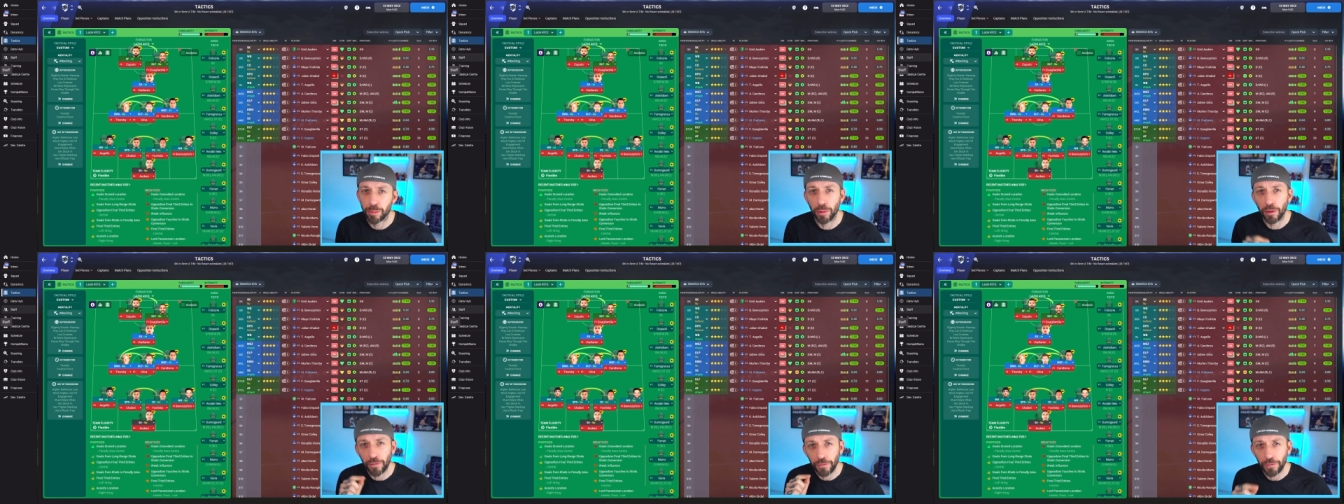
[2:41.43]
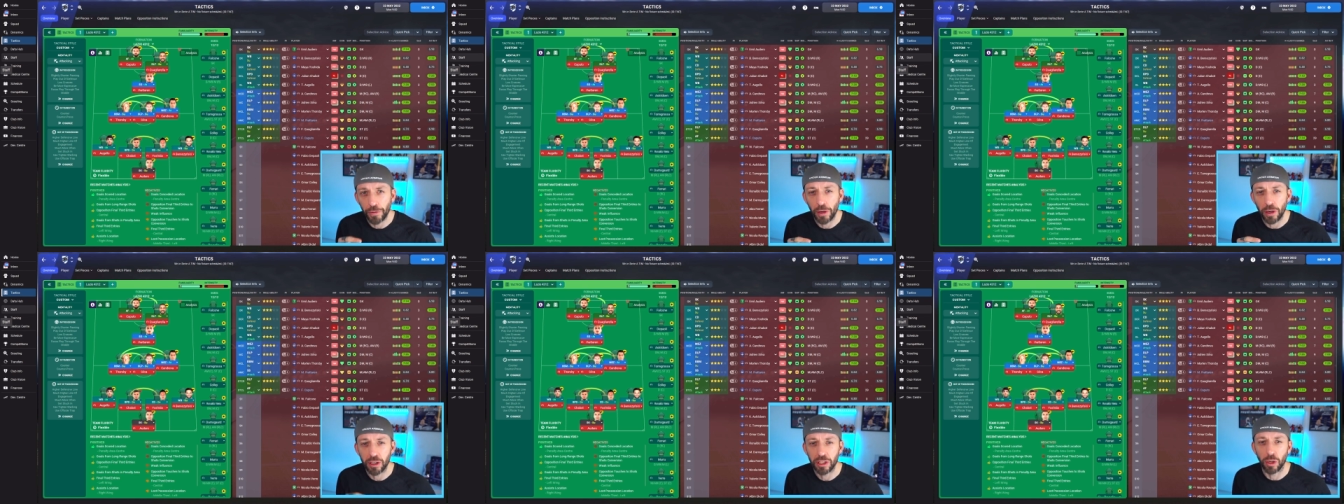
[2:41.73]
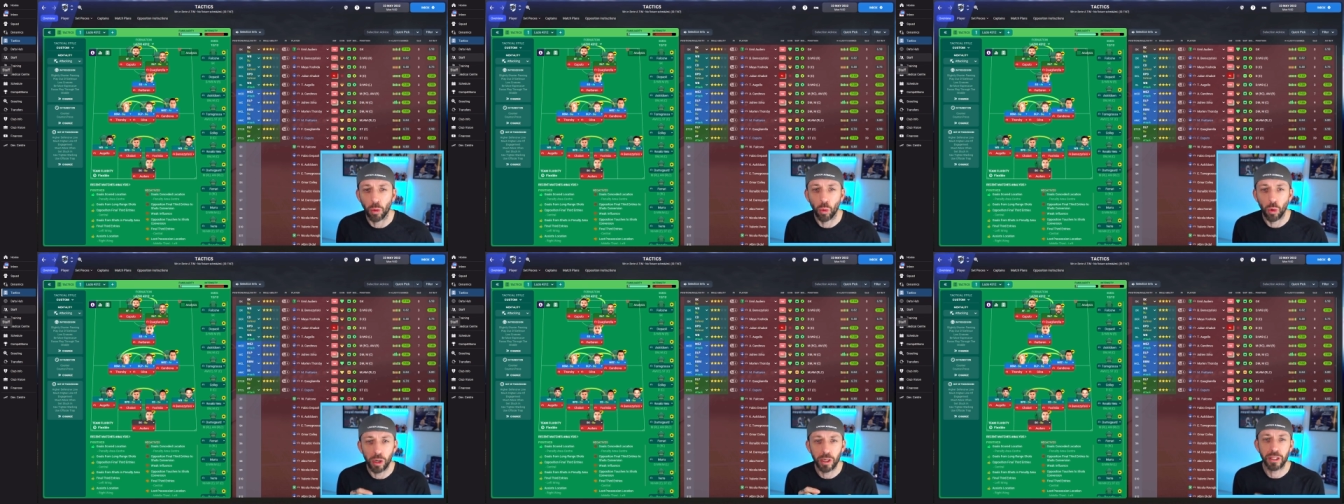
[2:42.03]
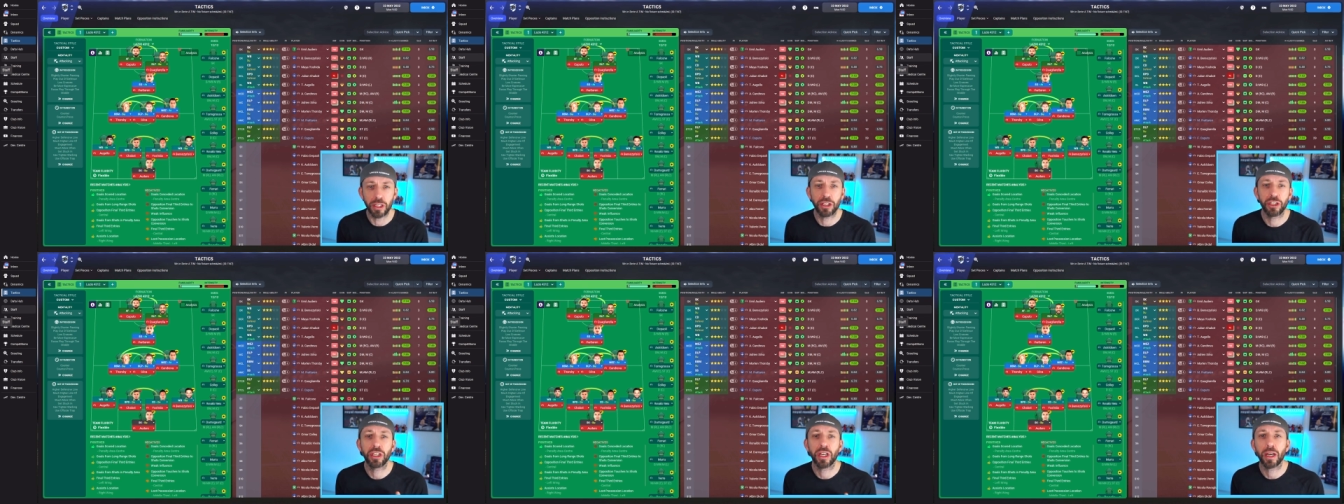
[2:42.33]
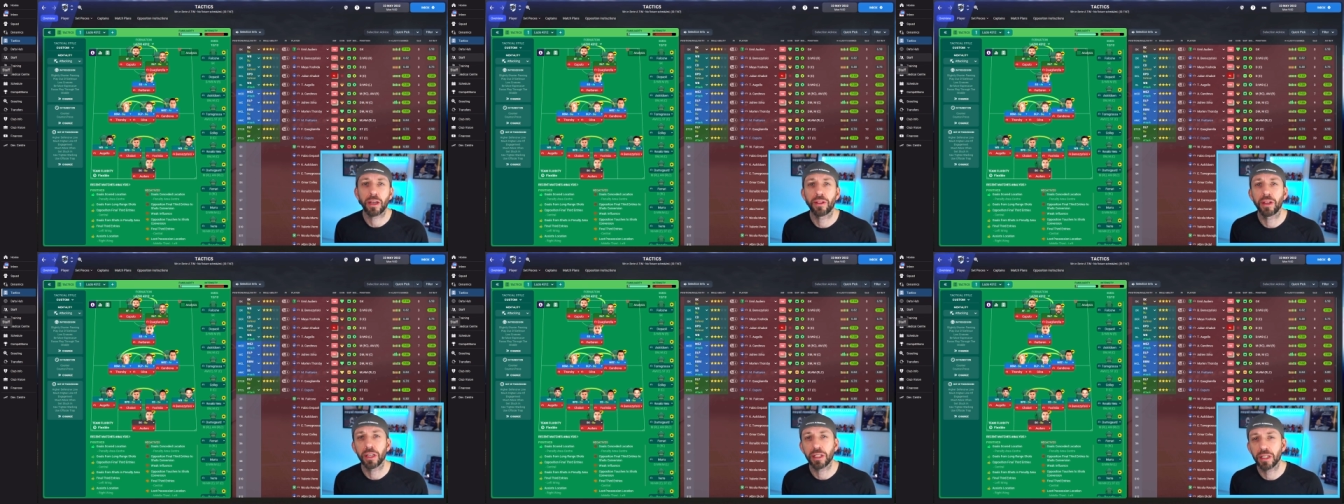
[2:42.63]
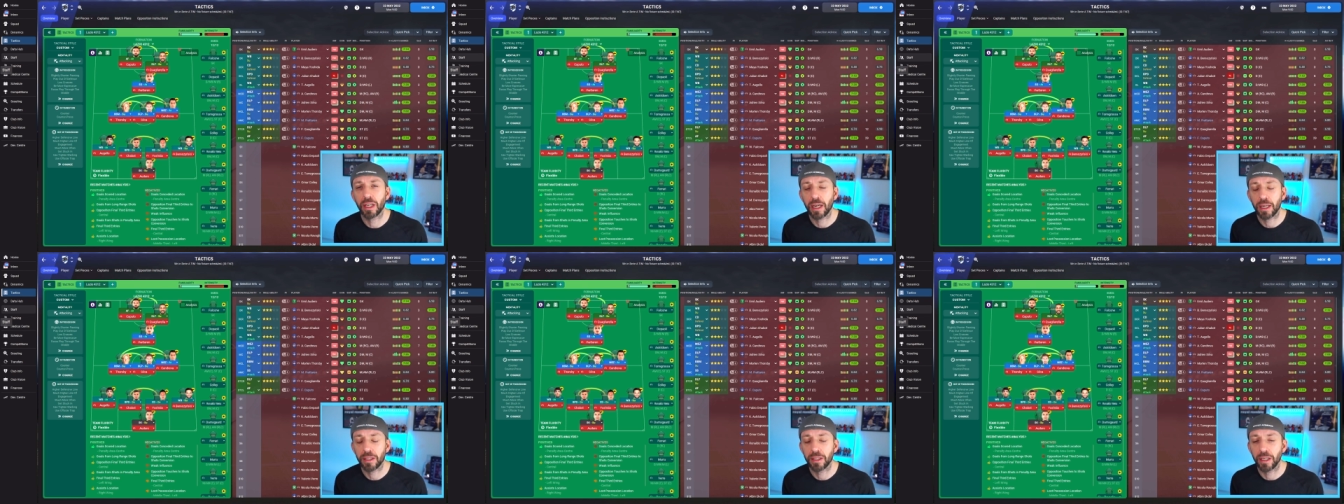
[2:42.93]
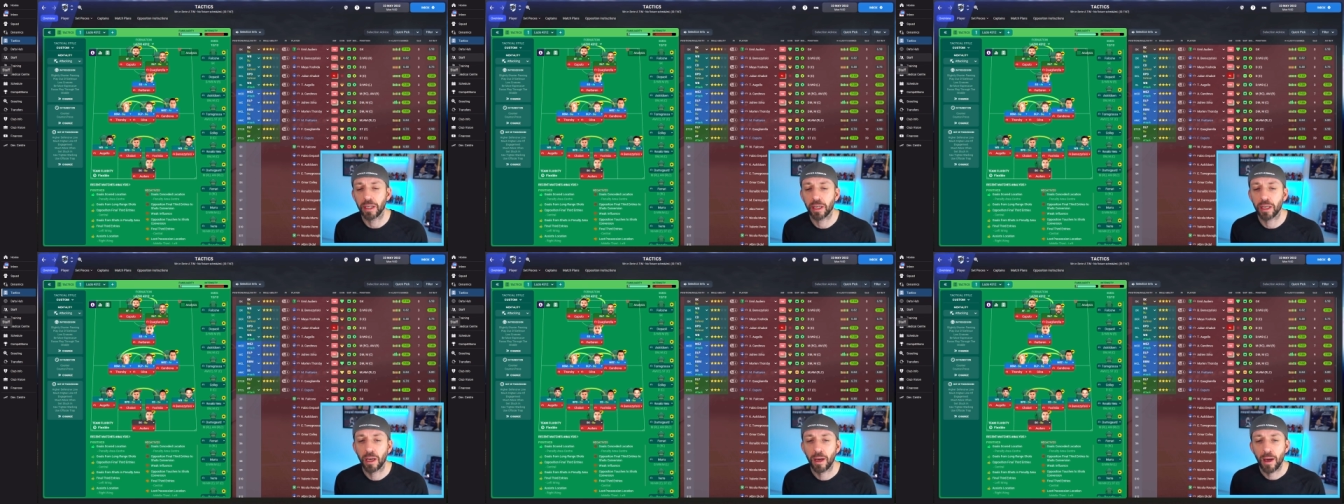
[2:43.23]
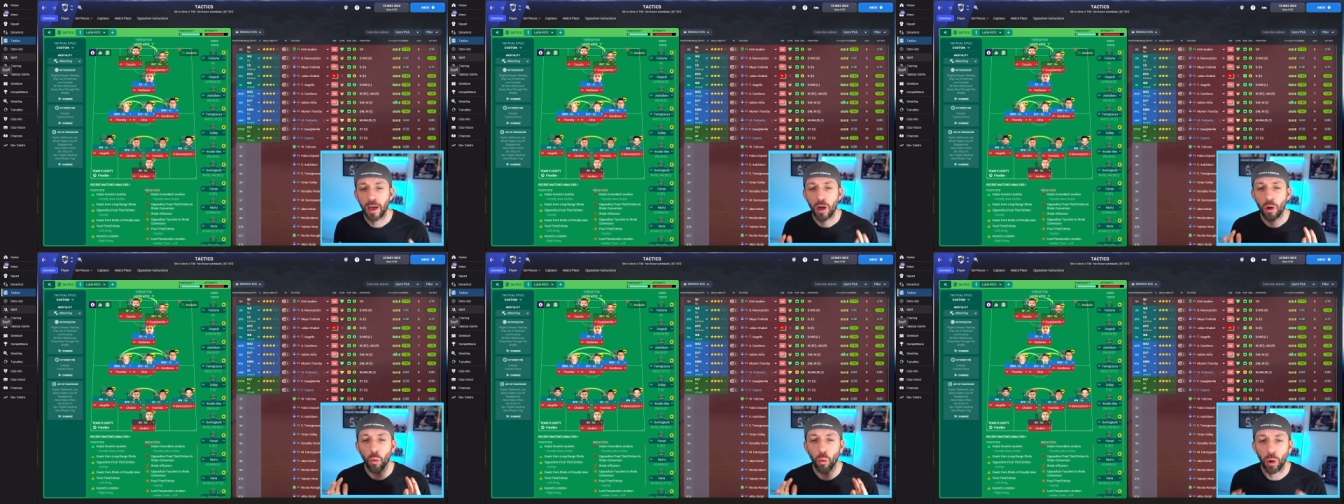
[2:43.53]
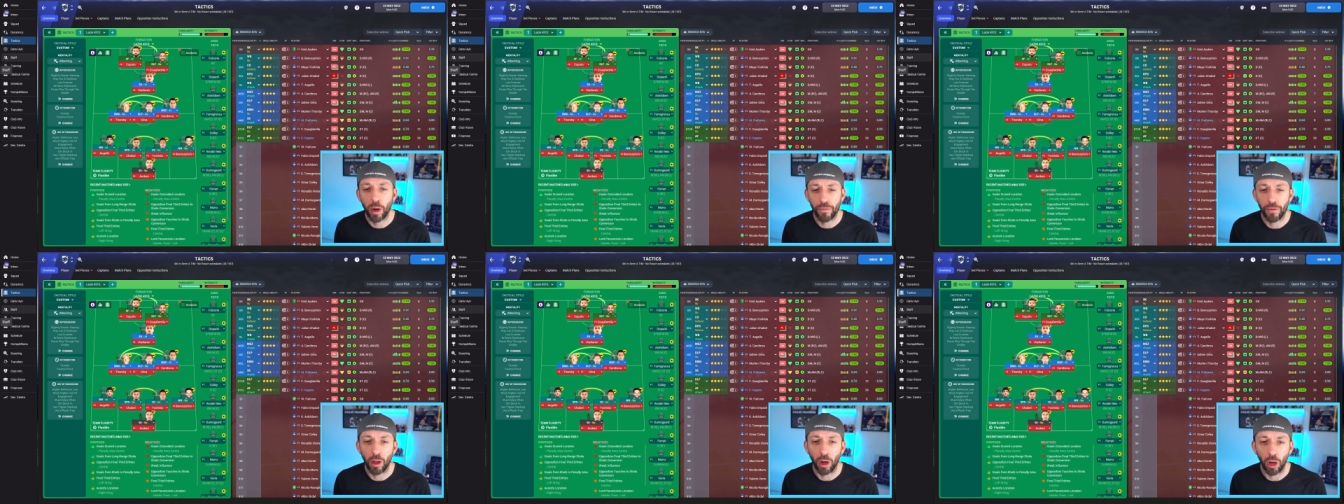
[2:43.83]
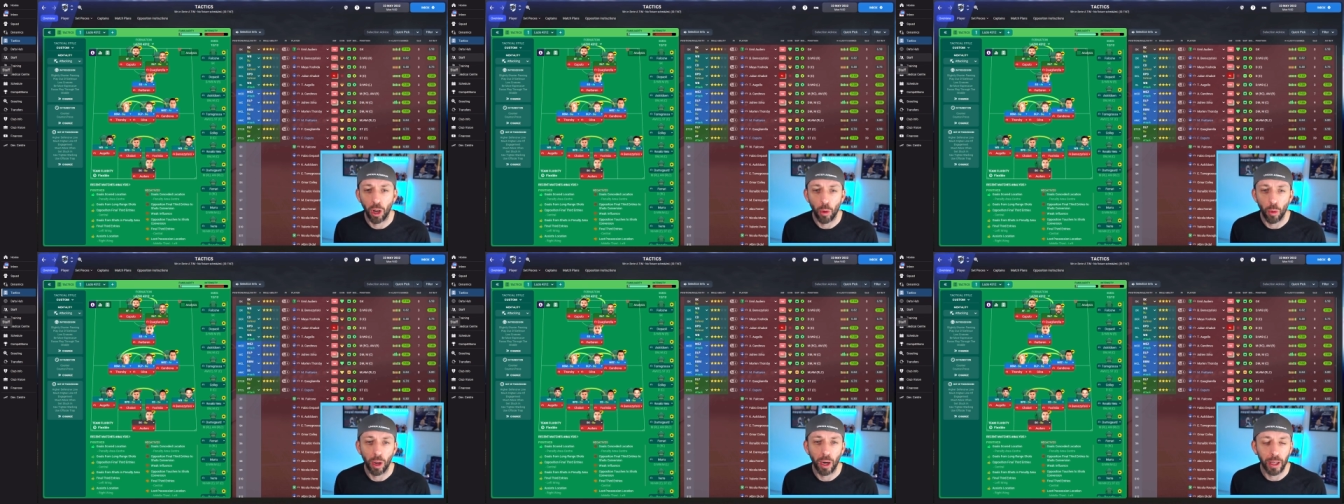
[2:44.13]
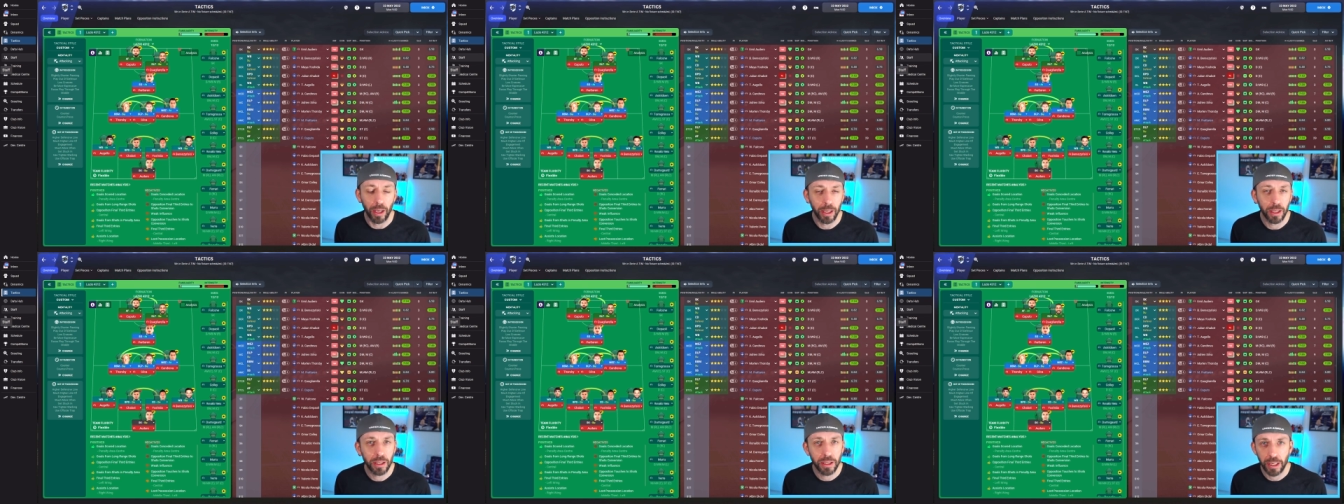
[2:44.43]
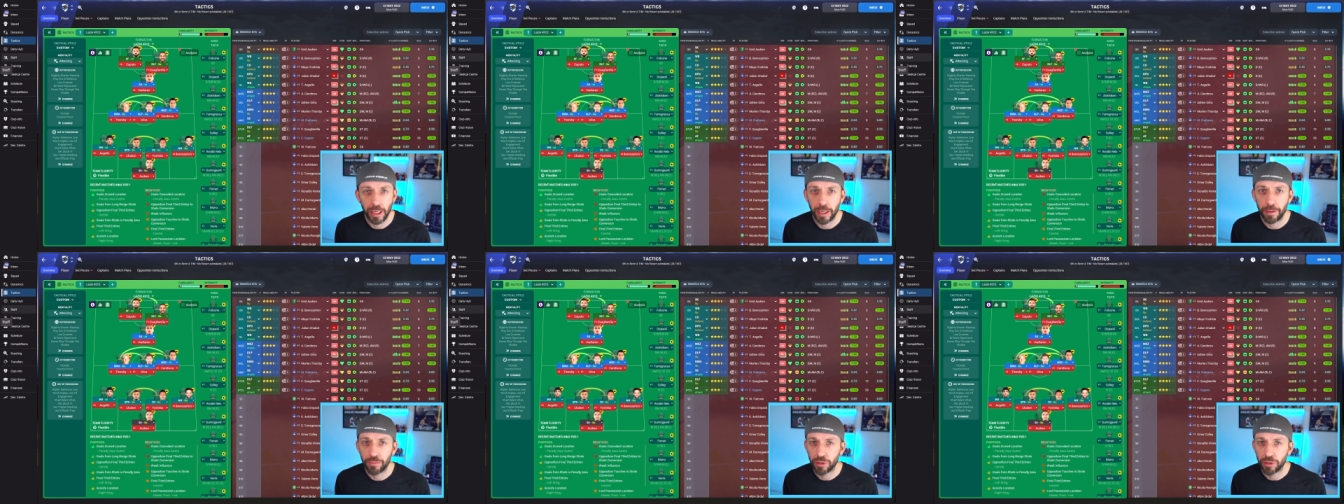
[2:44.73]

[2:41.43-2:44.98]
But first, I wanted to check this tactic with a lower league team.